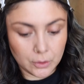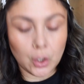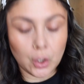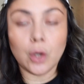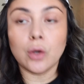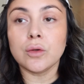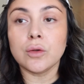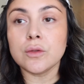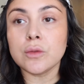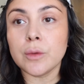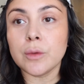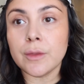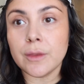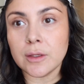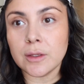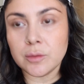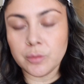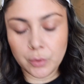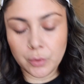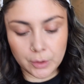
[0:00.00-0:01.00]
goes with
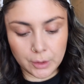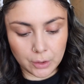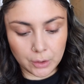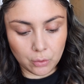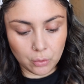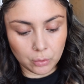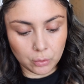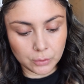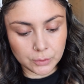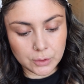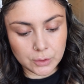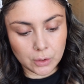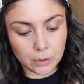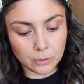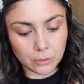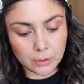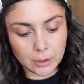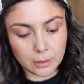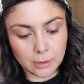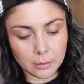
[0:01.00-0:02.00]
this pretty cool
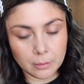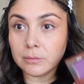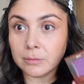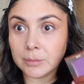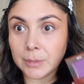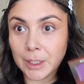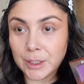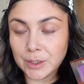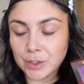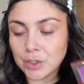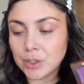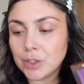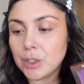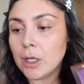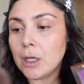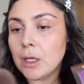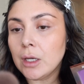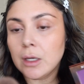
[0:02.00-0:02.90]
tone blush.